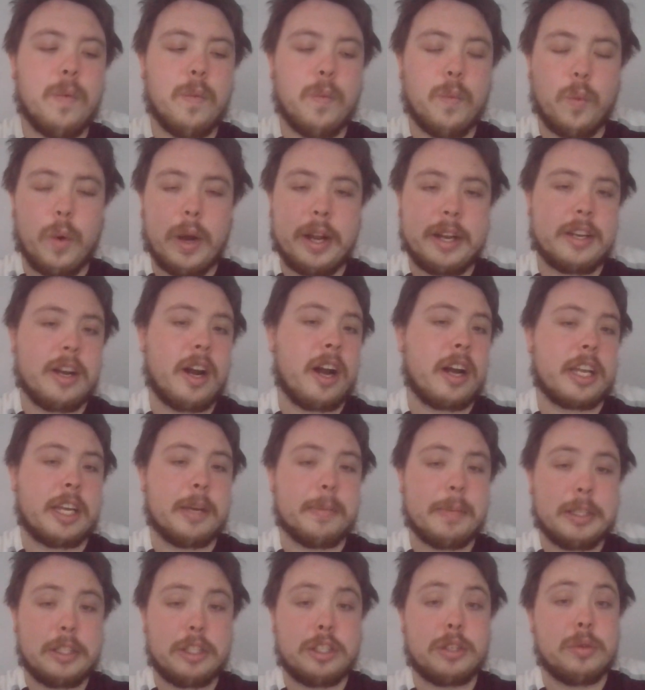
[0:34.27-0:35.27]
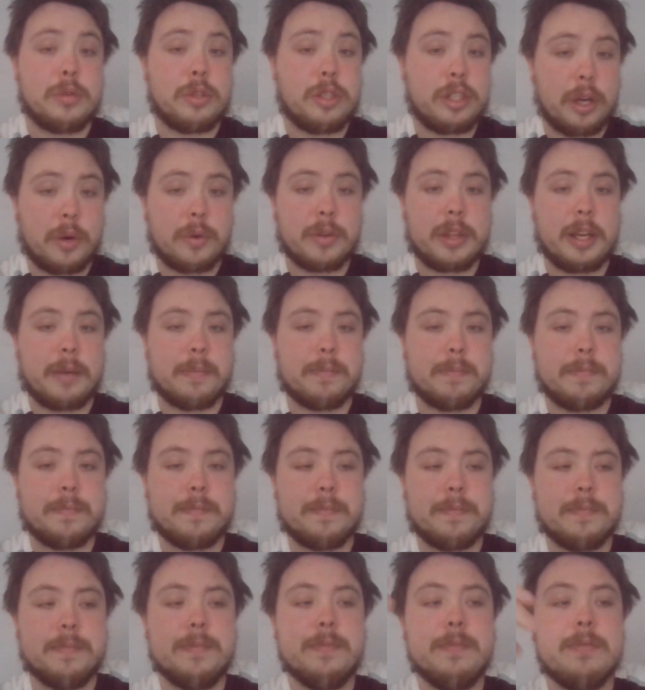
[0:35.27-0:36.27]
what documents you show them.
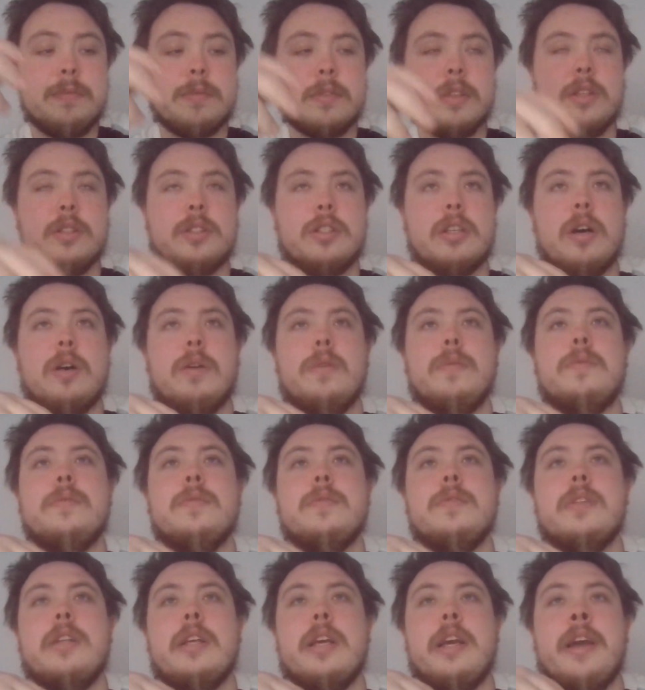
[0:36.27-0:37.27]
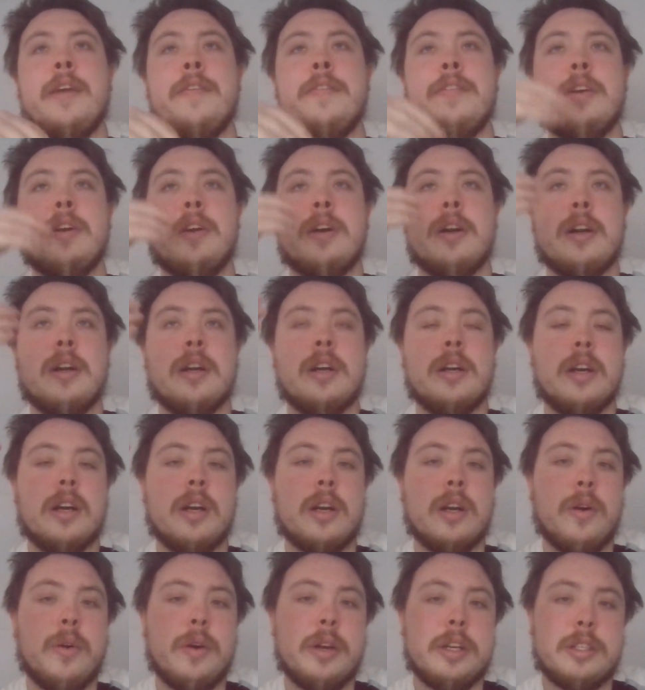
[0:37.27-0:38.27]
So if you're
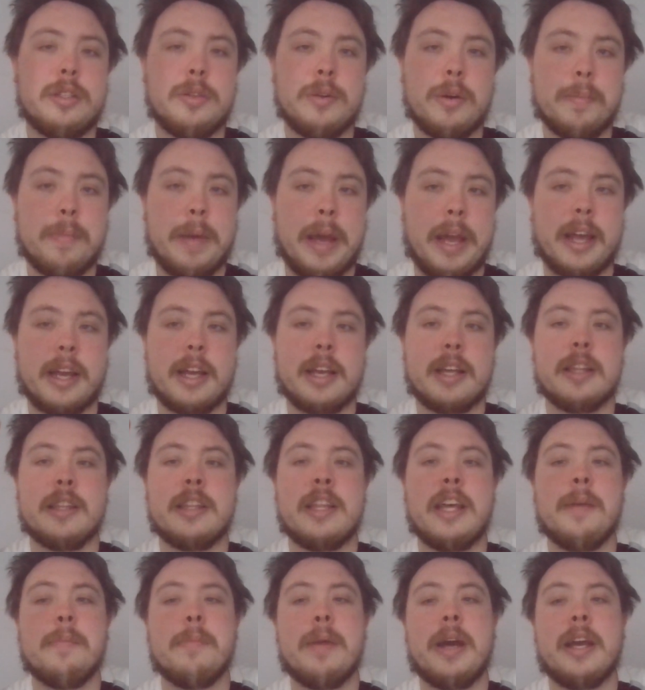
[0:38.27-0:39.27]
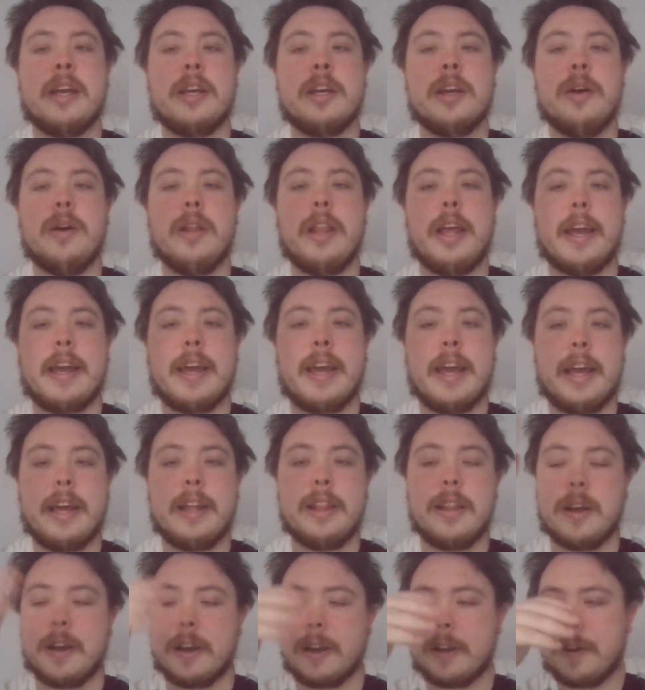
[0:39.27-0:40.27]
going to a bank, they might go like, hey,
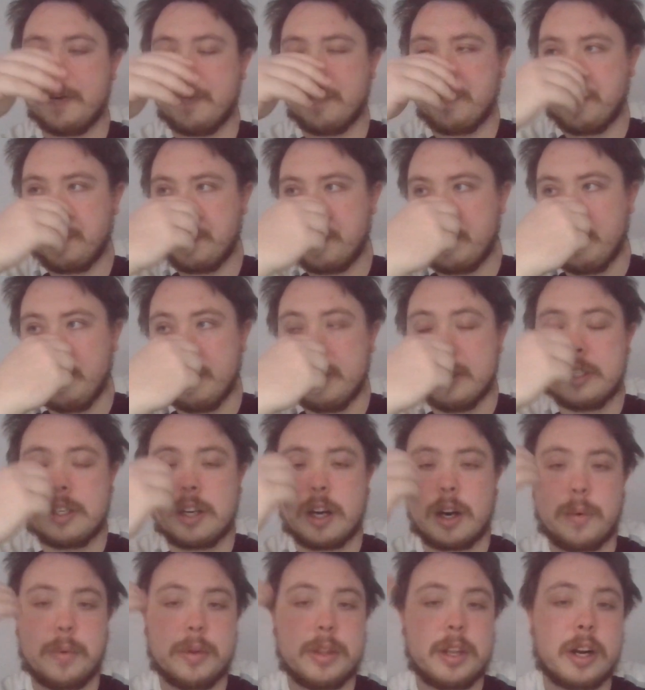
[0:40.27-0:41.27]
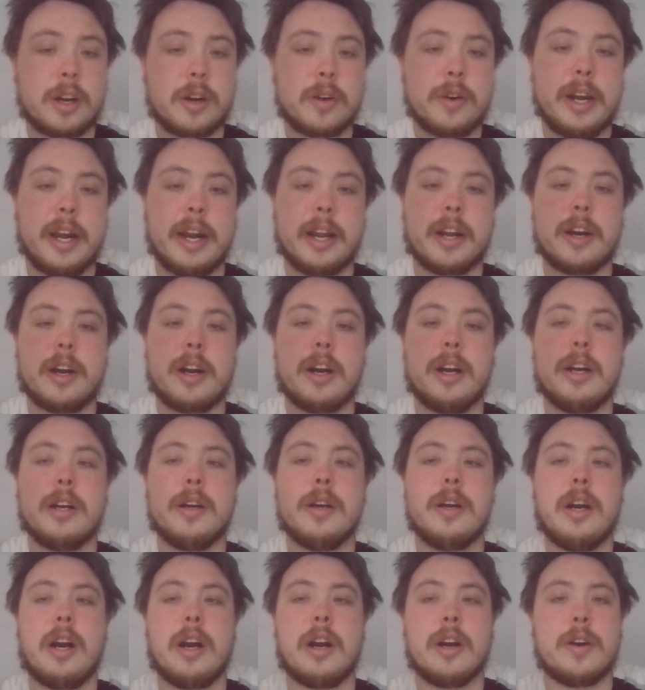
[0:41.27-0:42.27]
look, we start with our credit card.
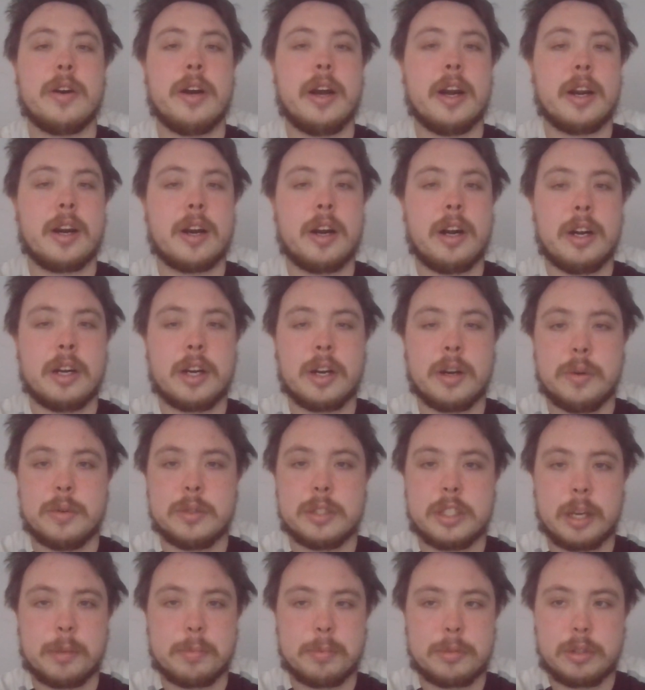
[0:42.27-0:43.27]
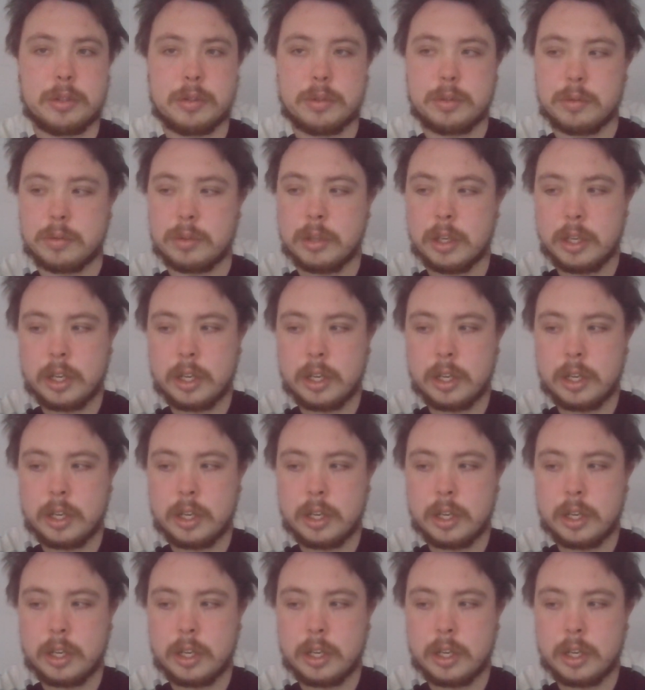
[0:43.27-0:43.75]
Our credit card goes up to,